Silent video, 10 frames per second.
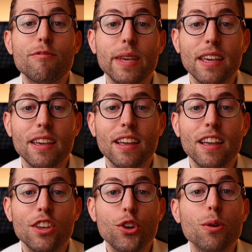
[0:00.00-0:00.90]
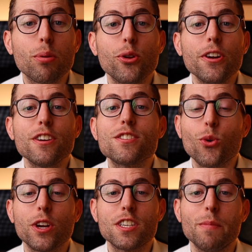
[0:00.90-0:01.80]
me, your employer is
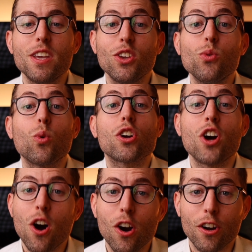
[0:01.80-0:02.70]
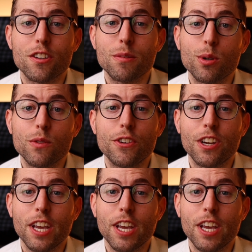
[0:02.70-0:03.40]
going to make you work hard to prove your